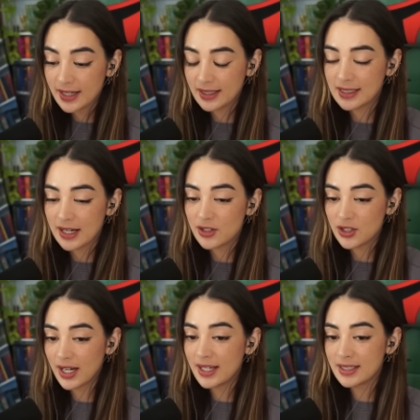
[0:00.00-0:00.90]
is that
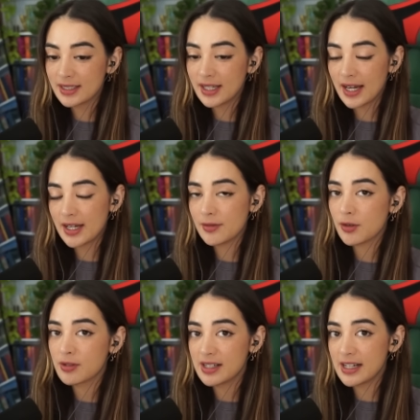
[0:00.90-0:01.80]
Jace gave
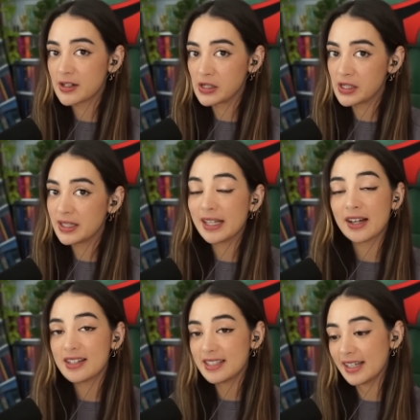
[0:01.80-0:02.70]
Rhaenyra the
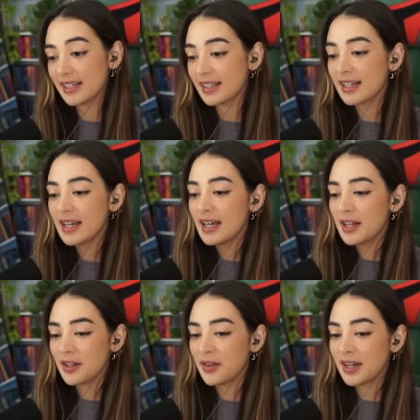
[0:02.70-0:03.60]
idea
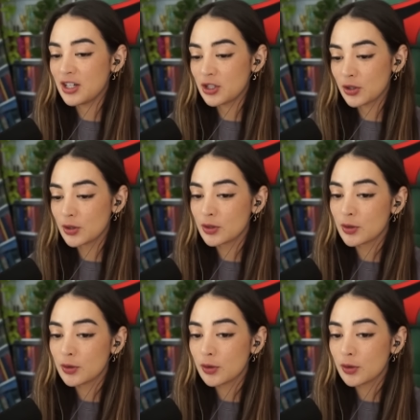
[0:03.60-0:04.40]
that they should